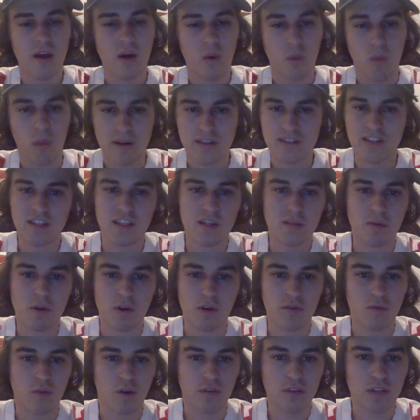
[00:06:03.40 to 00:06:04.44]
Want to see Debo
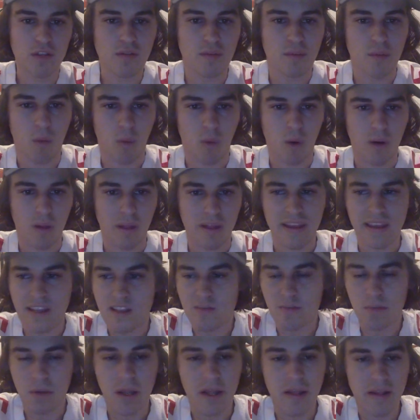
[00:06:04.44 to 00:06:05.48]
involved even more. Like he's
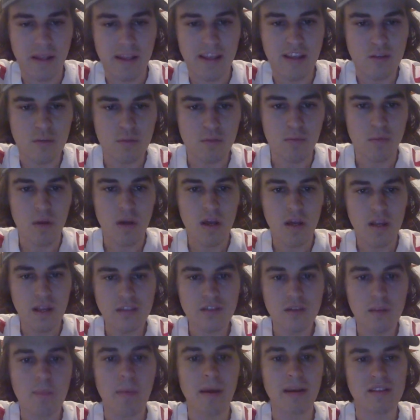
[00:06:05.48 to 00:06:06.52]
playing, he has
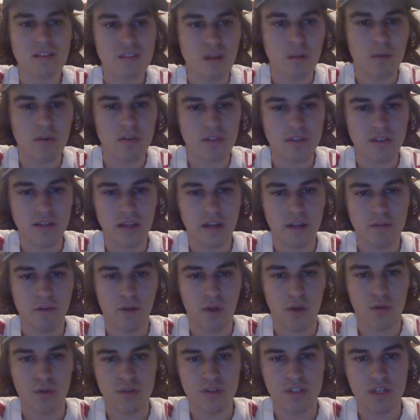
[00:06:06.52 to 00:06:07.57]
the best numbers in the
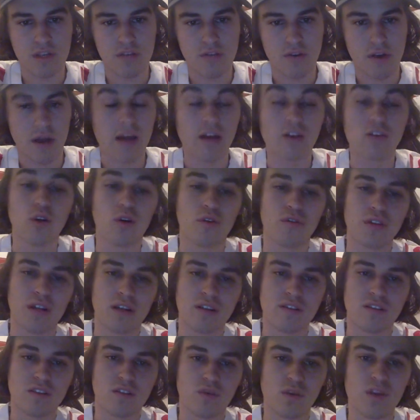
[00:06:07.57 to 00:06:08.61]
NFL at receiver. I don't know if he
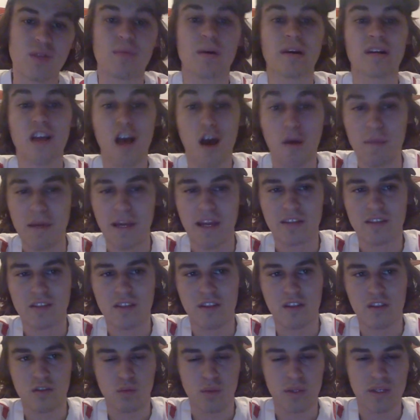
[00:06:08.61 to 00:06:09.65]
does this week, but coming into
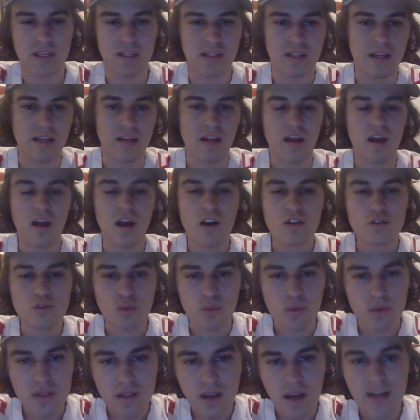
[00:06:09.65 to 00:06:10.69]
this week, he did.
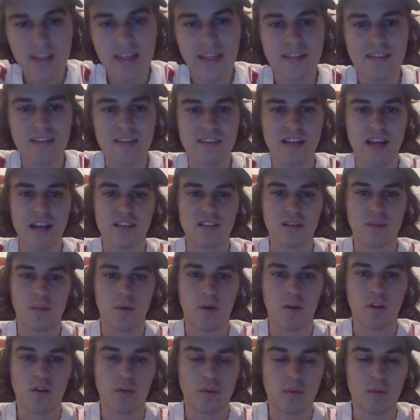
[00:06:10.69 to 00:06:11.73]
So got to get these guys the
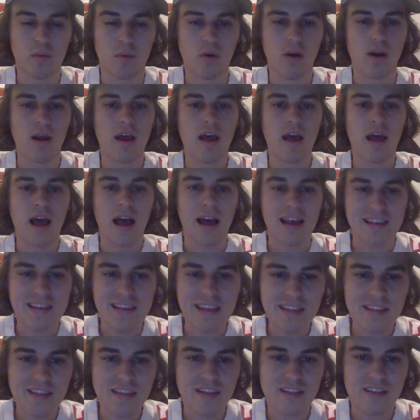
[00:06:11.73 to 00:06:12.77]
ball a little bit more. I
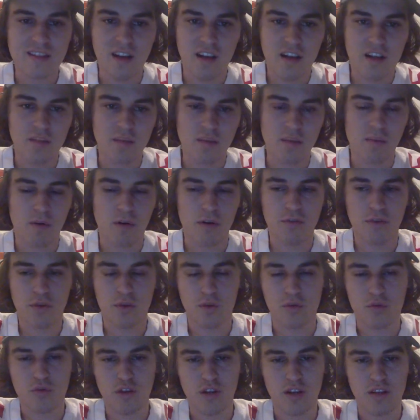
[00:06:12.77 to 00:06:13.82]
get that it's not going to be perfect
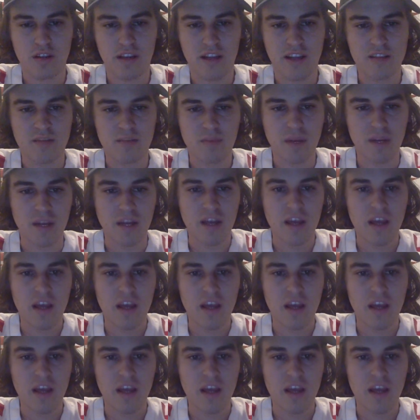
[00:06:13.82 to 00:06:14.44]
with Trey Lance, but